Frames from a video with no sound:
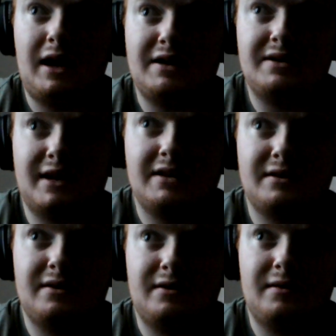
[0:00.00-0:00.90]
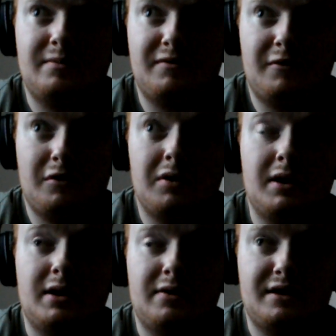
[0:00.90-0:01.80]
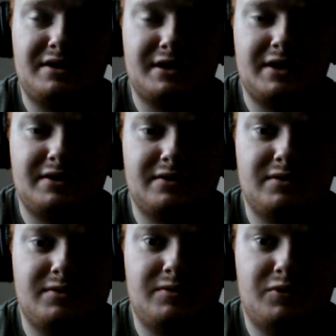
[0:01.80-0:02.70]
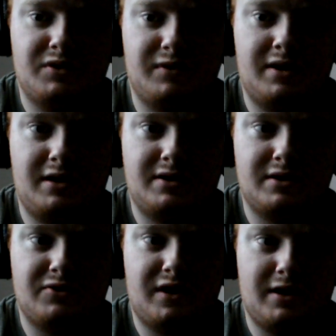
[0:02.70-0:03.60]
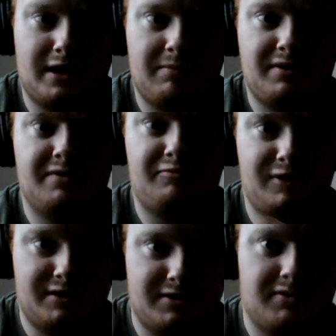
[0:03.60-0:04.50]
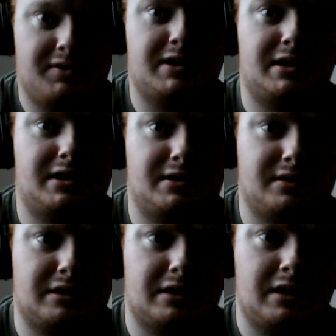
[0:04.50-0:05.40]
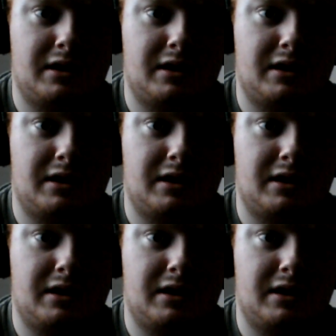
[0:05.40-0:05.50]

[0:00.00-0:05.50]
As said before, this season was really to try and build up resources and